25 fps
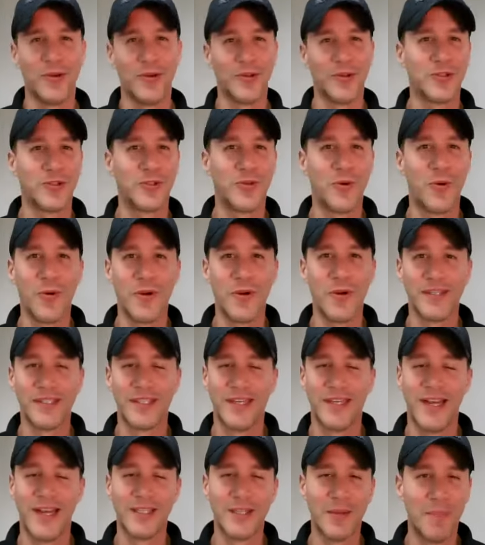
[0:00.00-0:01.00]
their stories.
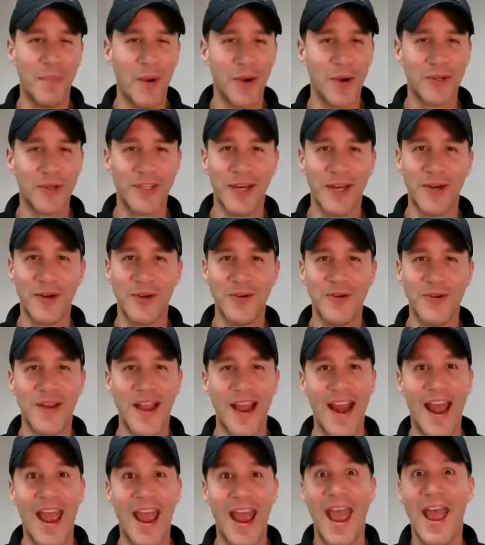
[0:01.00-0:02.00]
And as a bartender, you
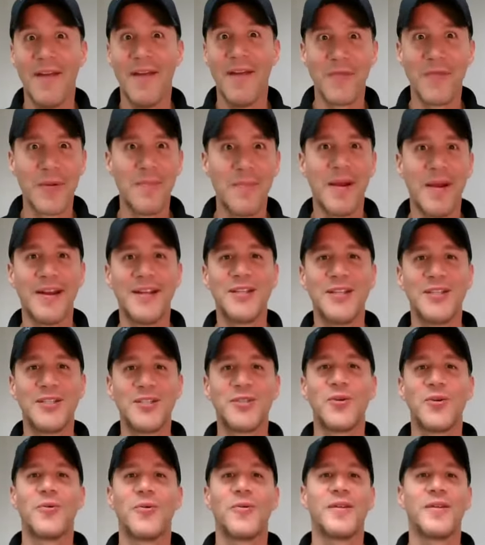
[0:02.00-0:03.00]
got everybody's
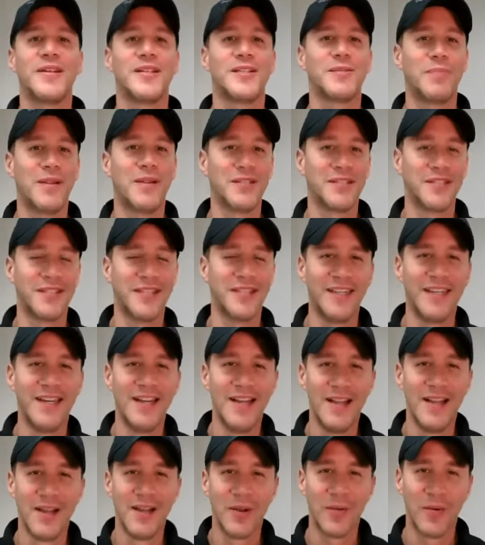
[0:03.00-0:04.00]
story, especially
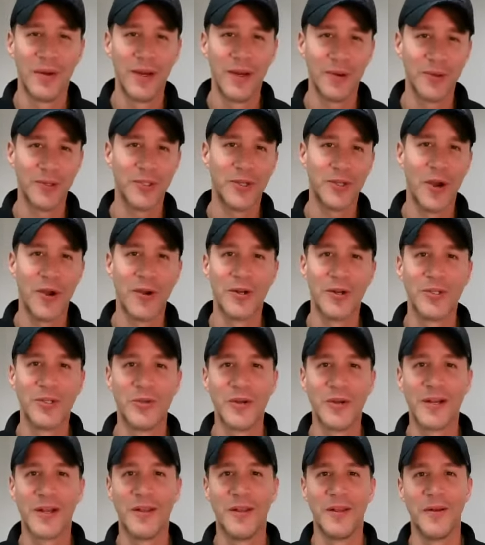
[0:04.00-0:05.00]
when they were starting to
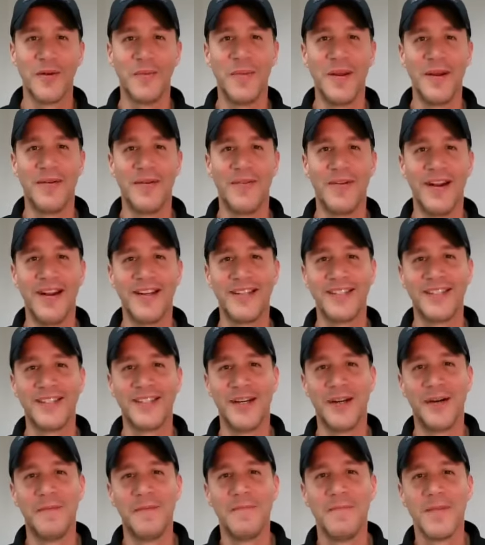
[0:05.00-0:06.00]
drink a little bit, right?
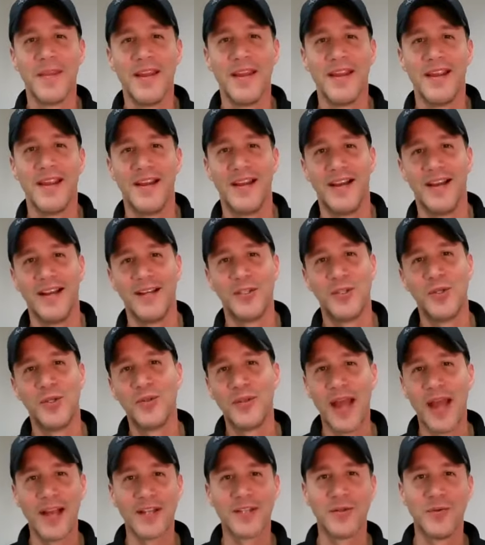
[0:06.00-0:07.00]
So in
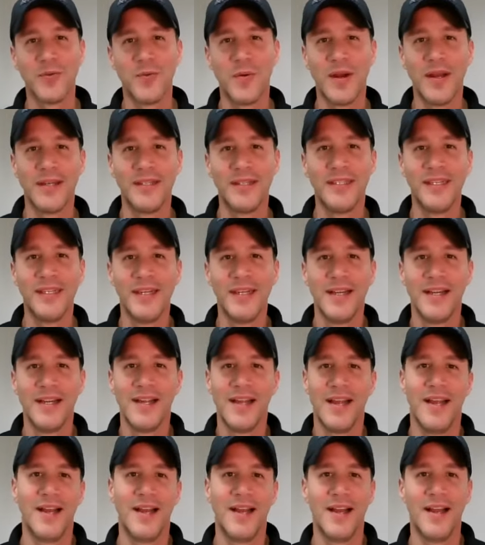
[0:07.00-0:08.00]
2001,
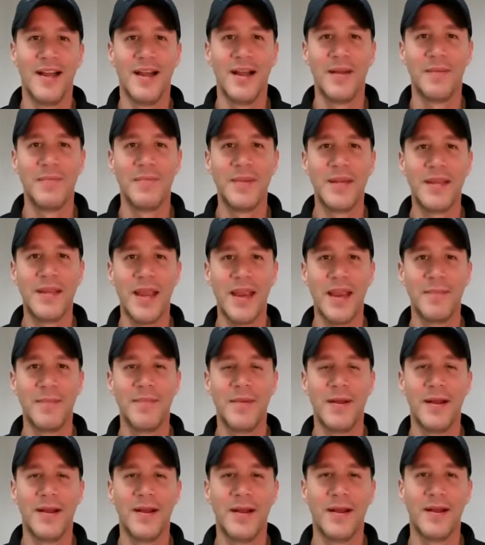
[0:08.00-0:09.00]
I became
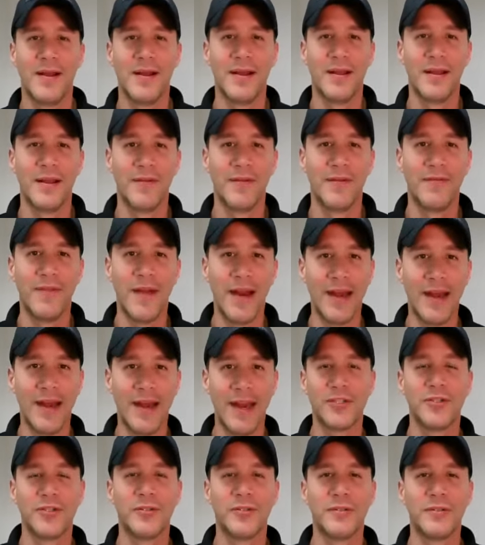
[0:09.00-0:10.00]
a
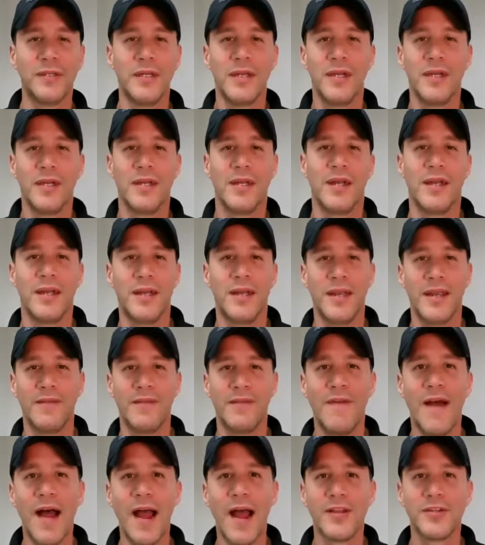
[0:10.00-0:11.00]
financial
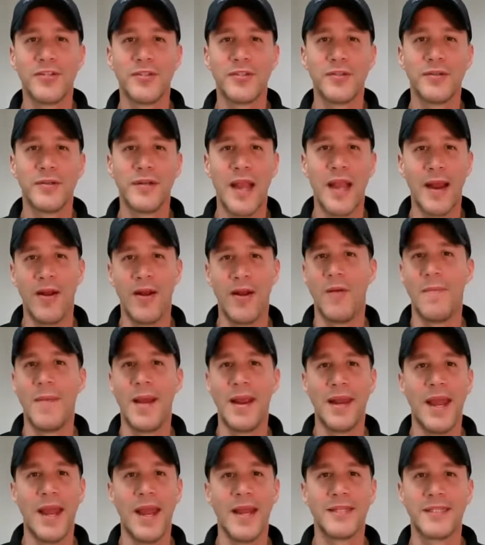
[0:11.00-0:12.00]
advisor, got all
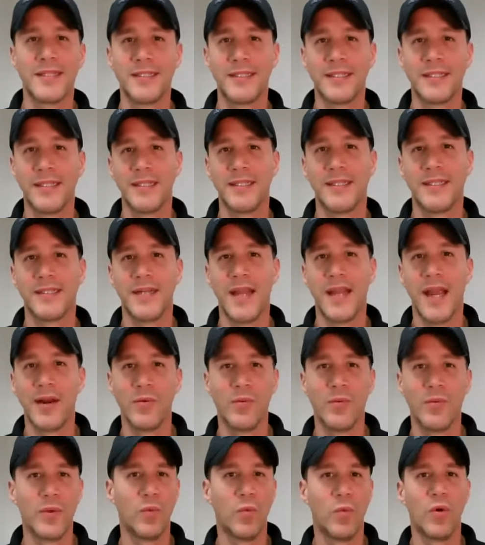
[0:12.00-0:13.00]
my licenses, got
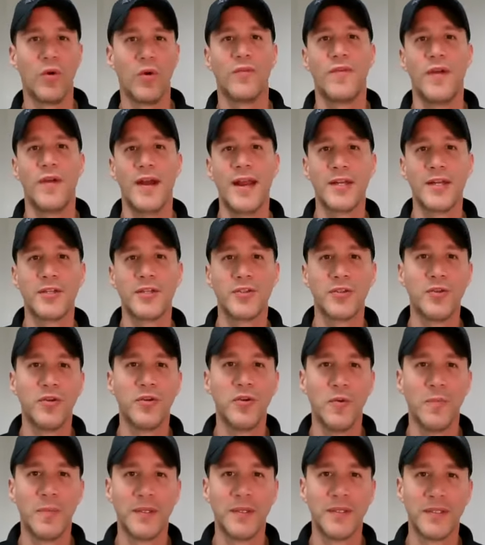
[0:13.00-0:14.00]
in with World Financial
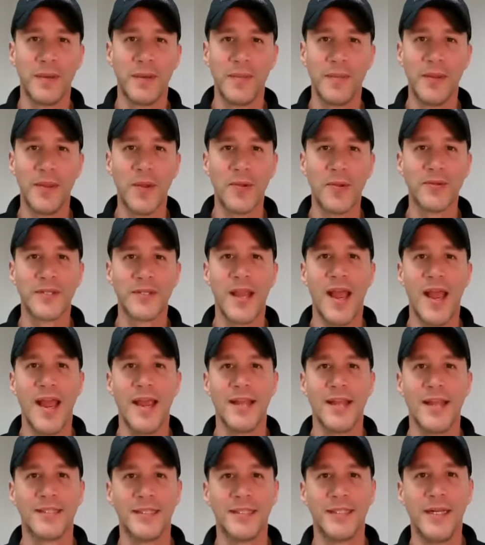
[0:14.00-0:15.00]
Group and some of those
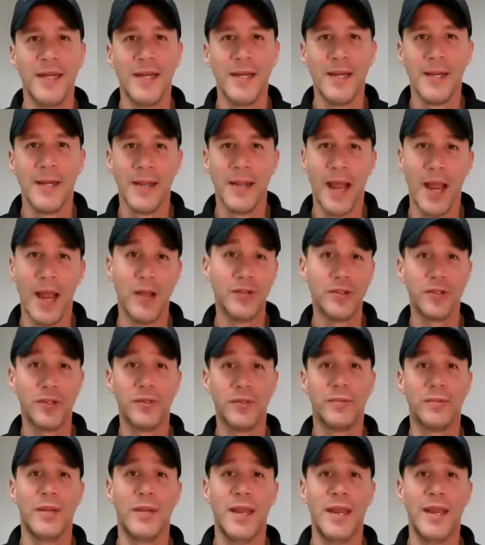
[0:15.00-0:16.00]
guys. And I
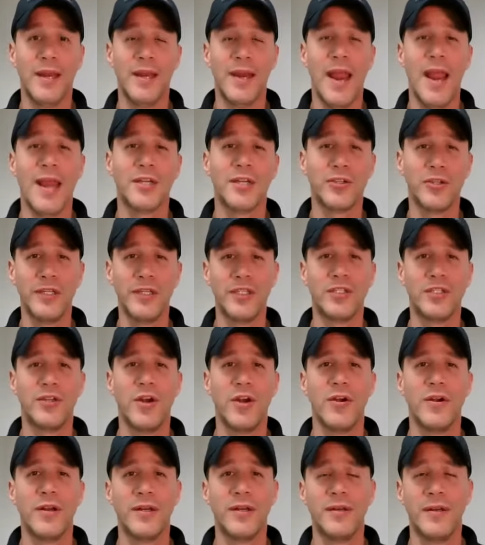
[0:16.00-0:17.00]
also had actually
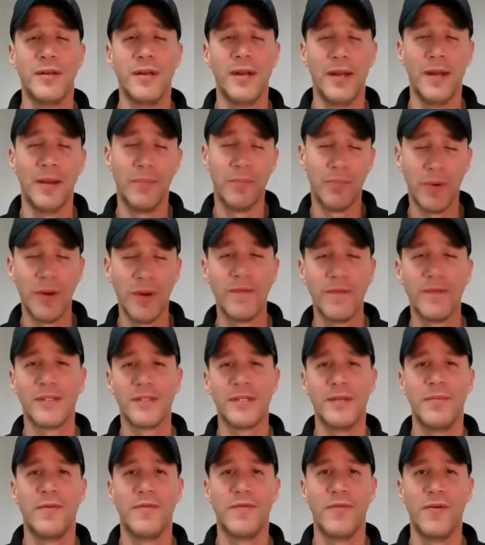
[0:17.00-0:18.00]
started
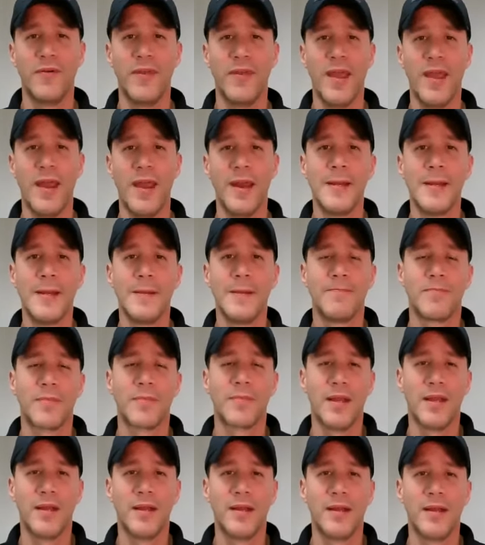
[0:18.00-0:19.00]
previously before that
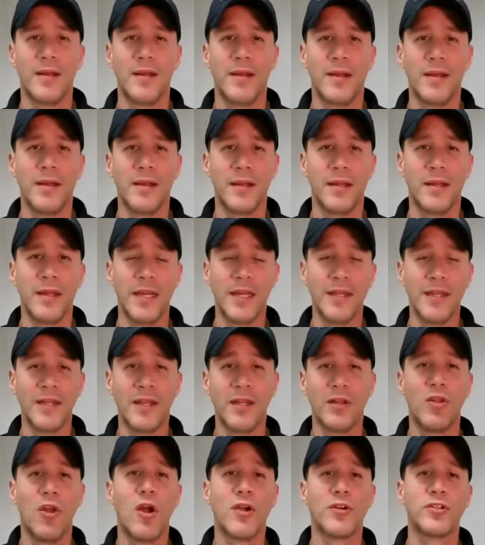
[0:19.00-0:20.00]
in the
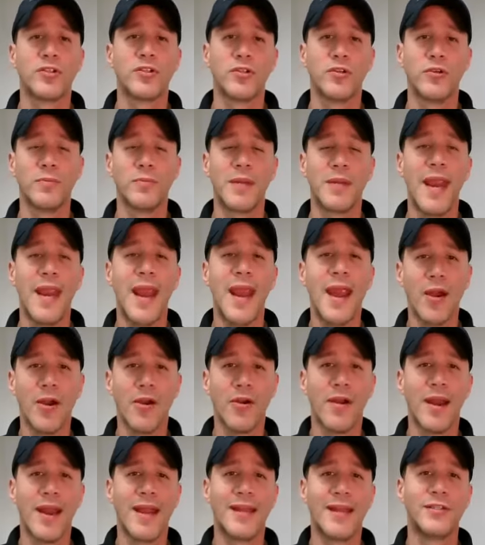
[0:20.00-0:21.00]
long-term
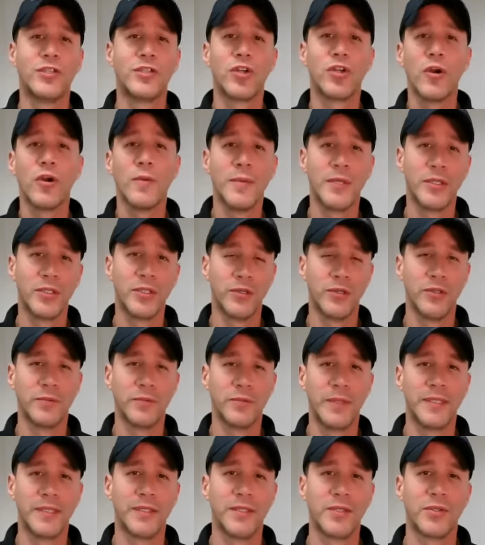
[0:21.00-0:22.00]
care and term insurance
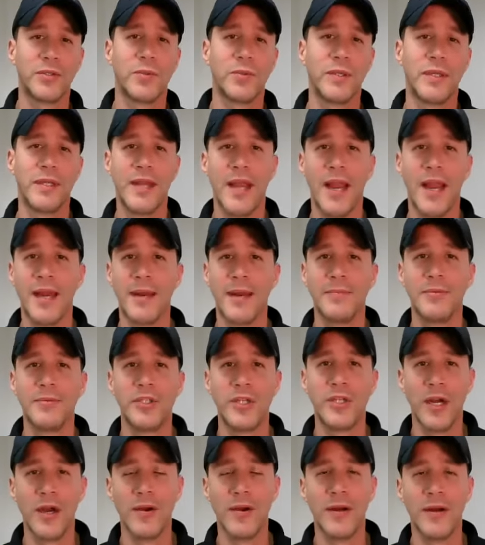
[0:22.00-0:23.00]
business with a guy named
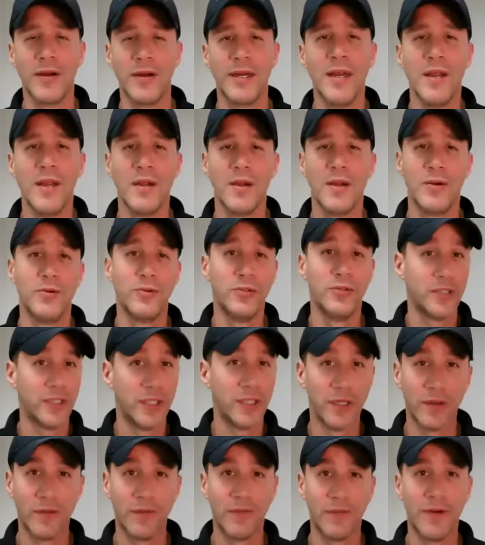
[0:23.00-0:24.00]
Jerry, who's
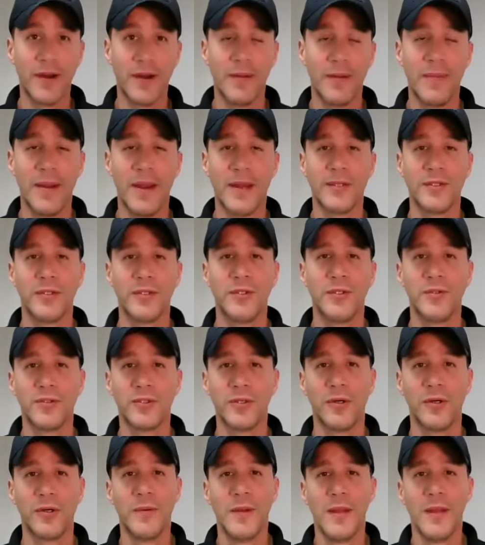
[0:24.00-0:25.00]
still a friend of mine too.
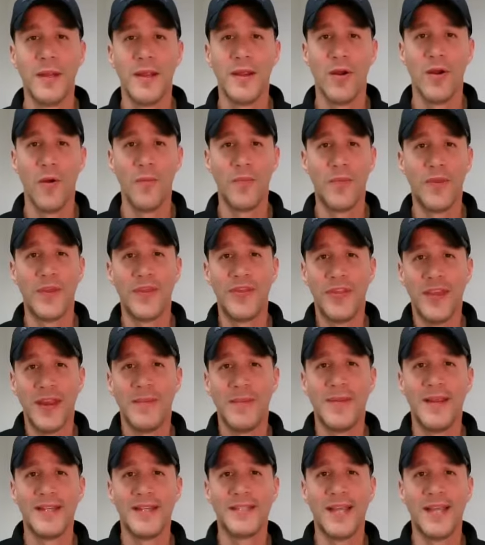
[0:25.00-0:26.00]
So hope the
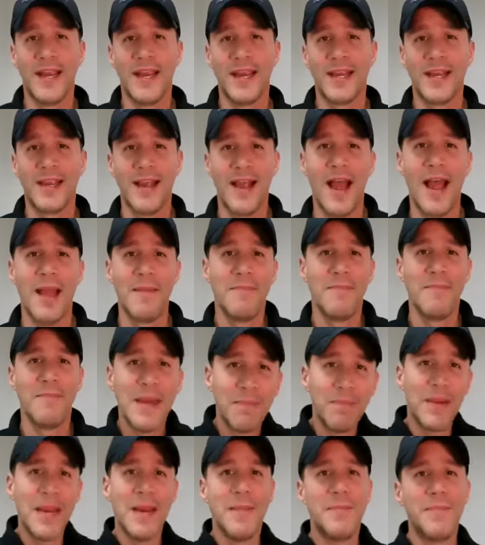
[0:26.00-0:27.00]
theme is like, I
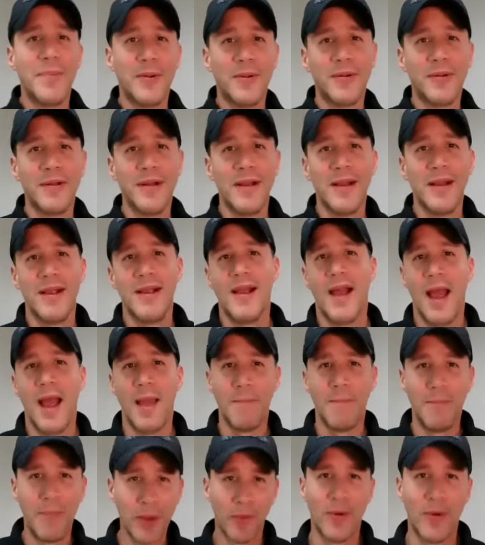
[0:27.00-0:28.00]
meet people, I
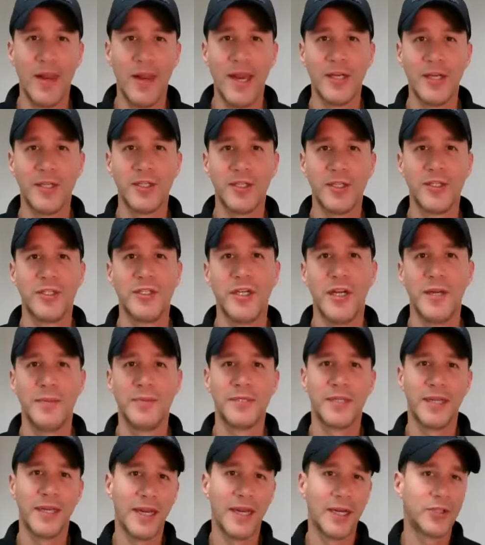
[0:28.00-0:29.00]
build
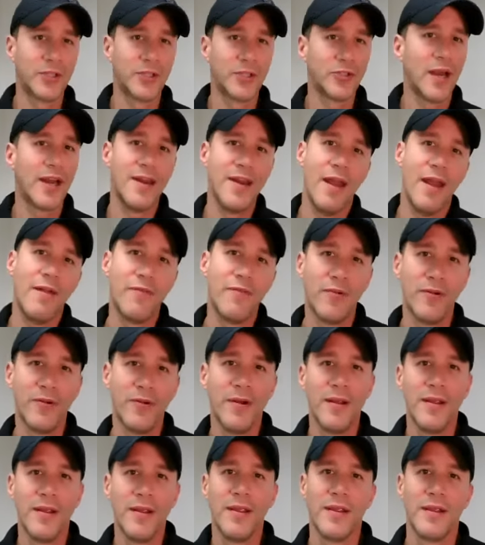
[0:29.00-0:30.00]
relationships, and I try to
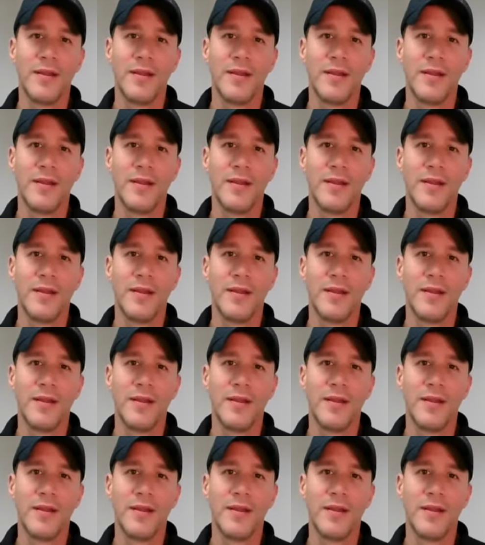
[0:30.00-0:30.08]
never,